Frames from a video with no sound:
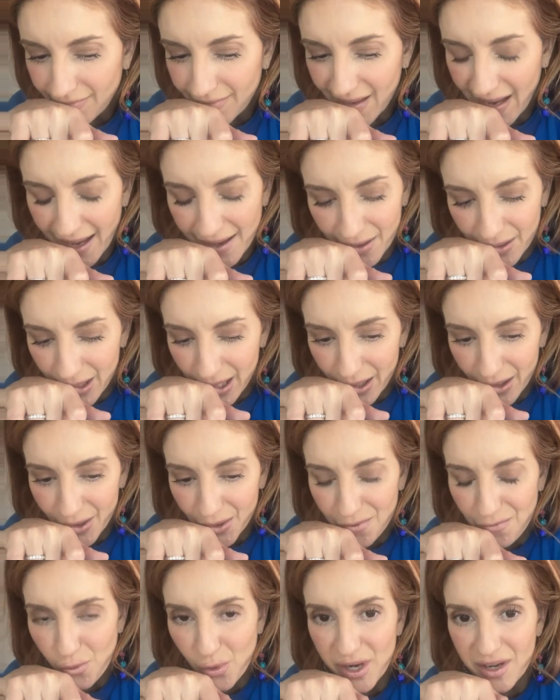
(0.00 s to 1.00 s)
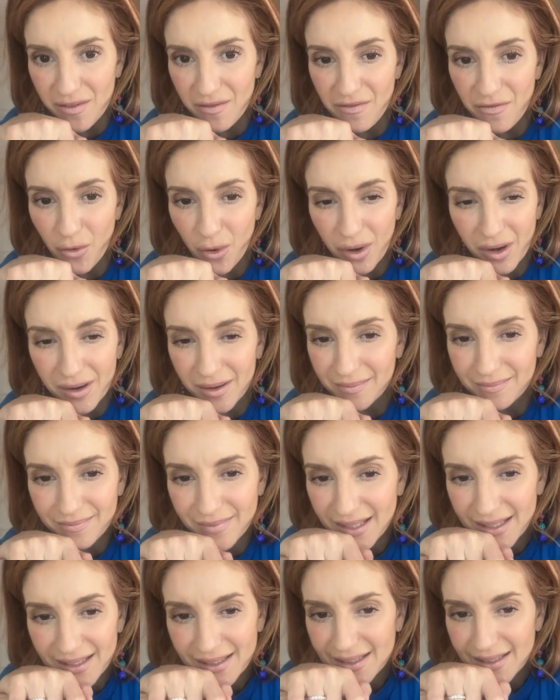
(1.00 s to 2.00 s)
I don't know, written for.
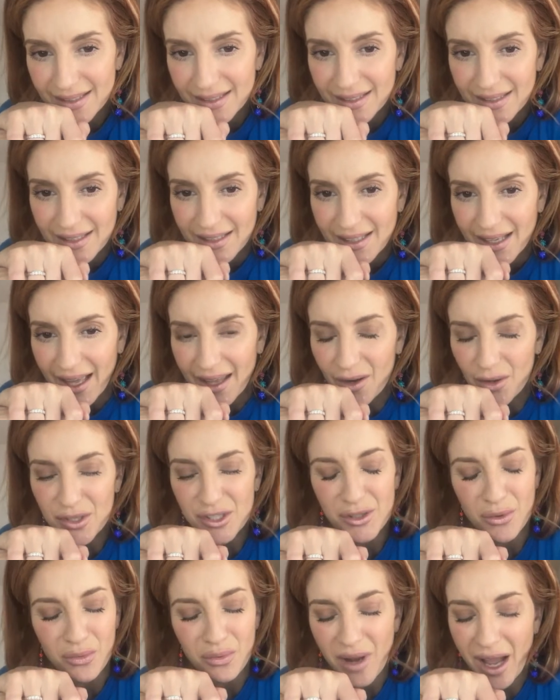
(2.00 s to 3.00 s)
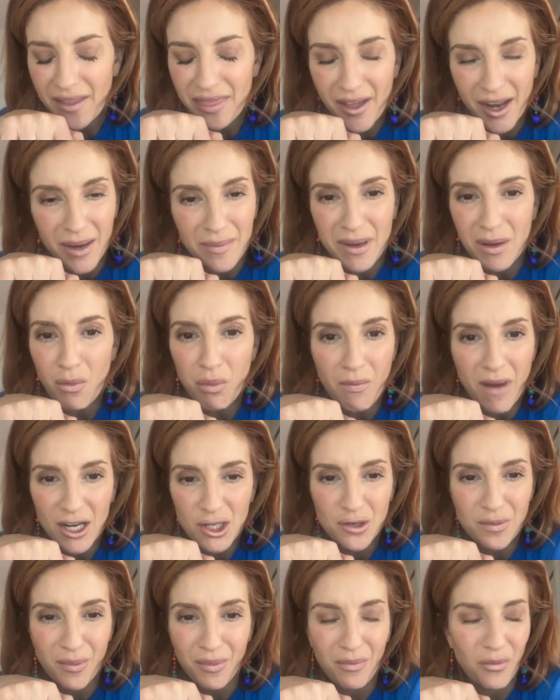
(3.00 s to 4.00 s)
And also, I thought I'd be
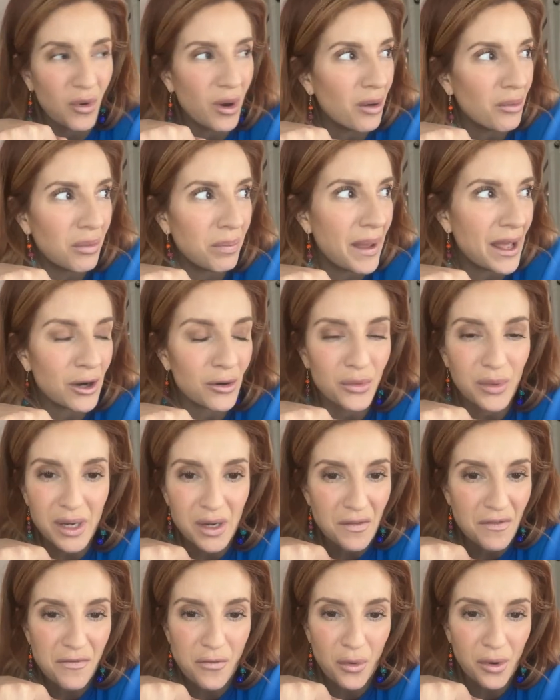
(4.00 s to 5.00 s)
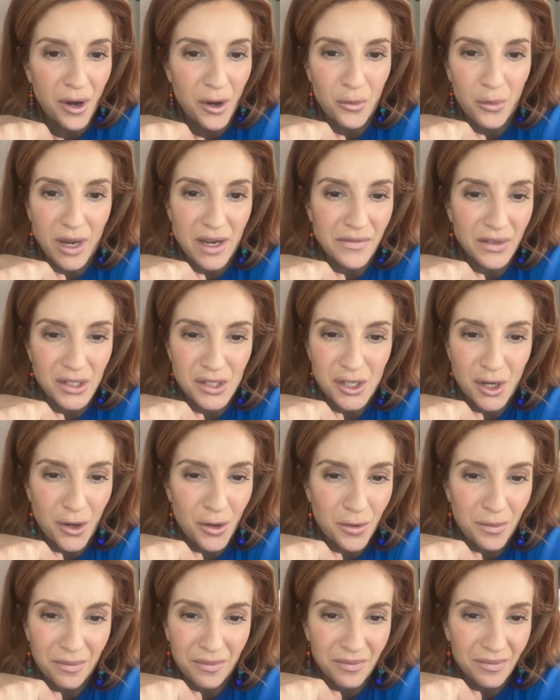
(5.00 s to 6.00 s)
much better written for on Raven's
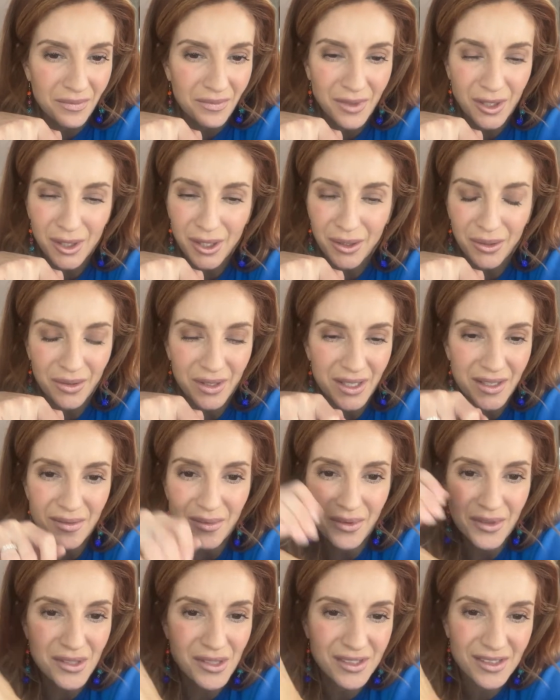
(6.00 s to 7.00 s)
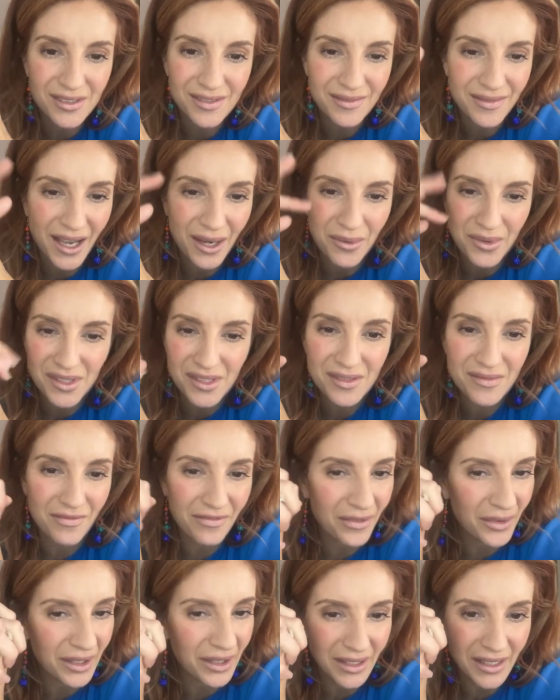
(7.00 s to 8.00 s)
Home. That was
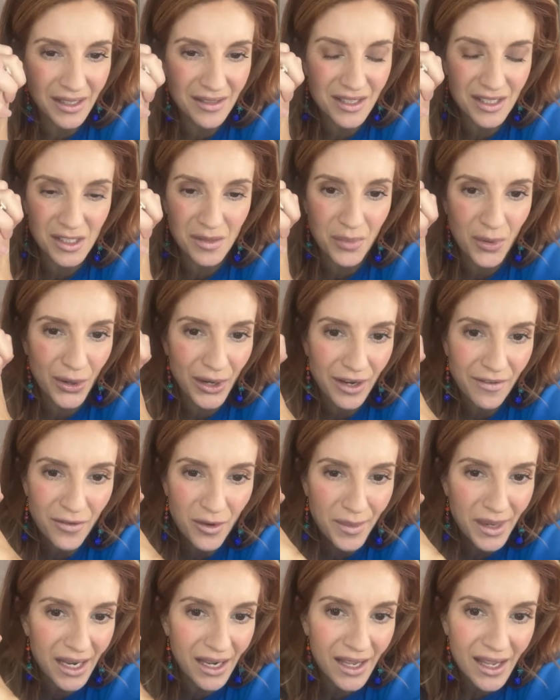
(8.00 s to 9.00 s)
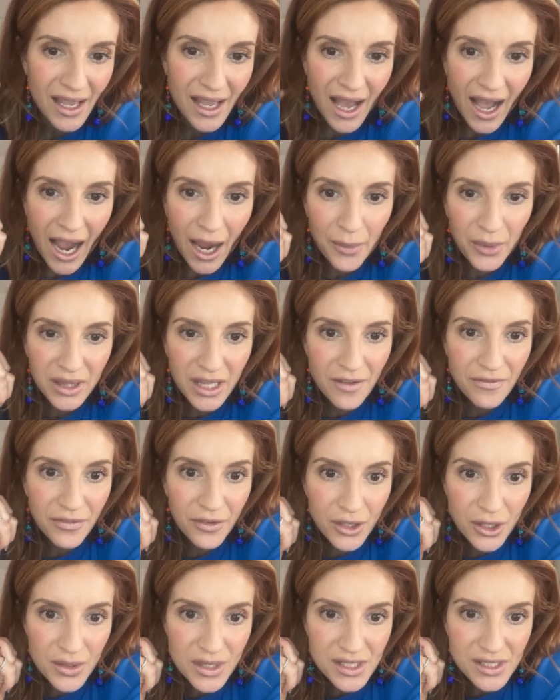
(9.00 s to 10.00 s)
really disappointing for me. I would love for
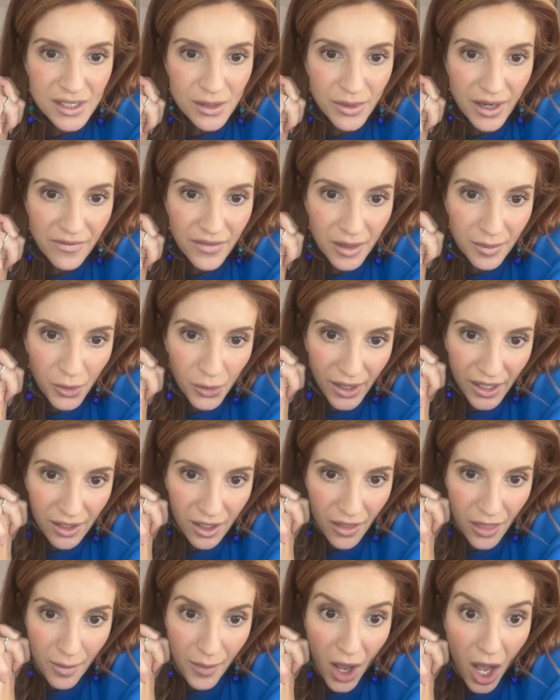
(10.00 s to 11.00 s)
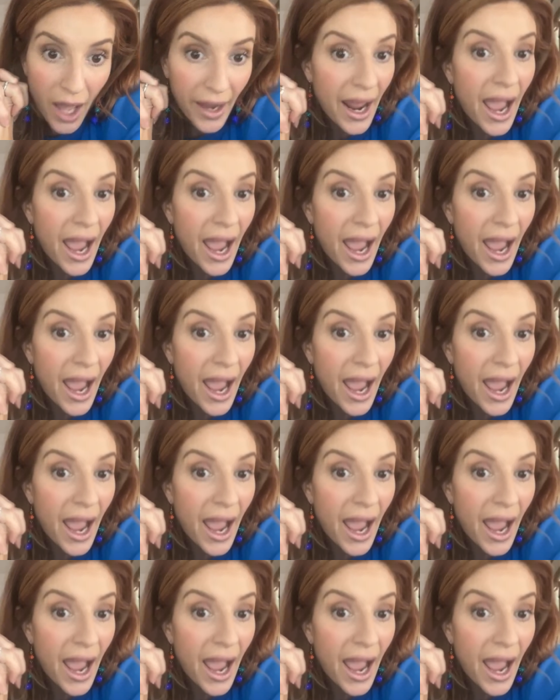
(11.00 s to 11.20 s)
you to see Raven and Miranda on the pod.